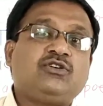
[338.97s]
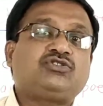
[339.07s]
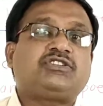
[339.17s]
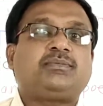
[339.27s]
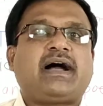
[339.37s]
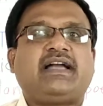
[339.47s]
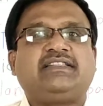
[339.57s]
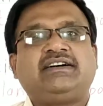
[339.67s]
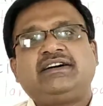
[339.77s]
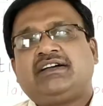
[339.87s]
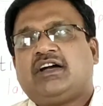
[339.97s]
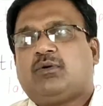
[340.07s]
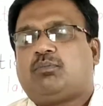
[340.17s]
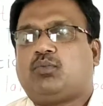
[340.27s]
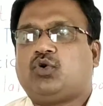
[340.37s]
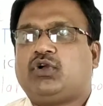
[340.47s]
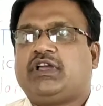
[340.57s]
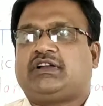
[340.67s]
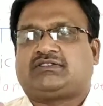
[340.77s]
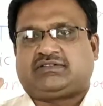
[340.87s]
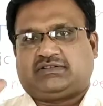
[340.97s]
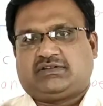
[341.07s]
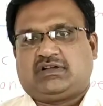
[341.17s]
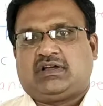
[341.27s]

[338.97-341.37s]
used by the poet.